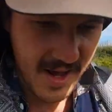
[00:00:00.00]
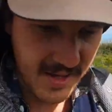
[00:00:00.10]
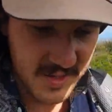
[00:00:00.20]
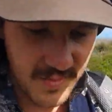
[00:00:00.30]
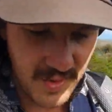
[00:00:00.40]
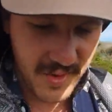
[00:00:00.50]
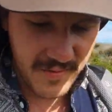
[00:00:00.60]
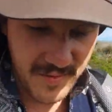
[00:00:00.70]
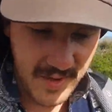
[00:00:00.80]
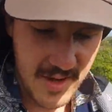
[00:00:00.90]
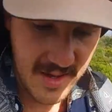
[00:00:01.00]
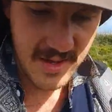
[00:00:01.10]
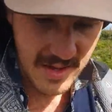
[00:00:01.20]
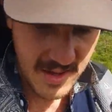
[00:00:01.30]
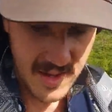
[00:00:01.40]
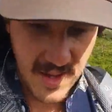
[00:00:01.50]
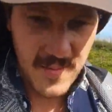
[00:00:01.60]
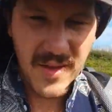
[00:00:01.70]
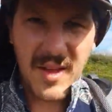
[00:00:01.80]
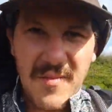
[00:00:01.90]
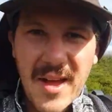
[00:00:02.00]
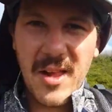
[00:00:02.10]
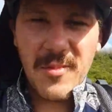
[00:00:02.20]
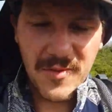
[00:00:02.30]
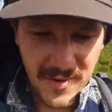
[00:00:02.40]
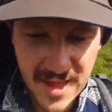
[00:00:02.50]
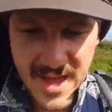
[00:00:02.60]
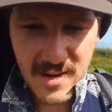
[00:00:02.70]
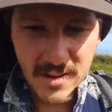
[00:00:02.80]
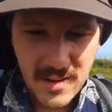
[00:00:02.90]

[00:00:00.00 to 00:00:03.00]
supportive and being available for that.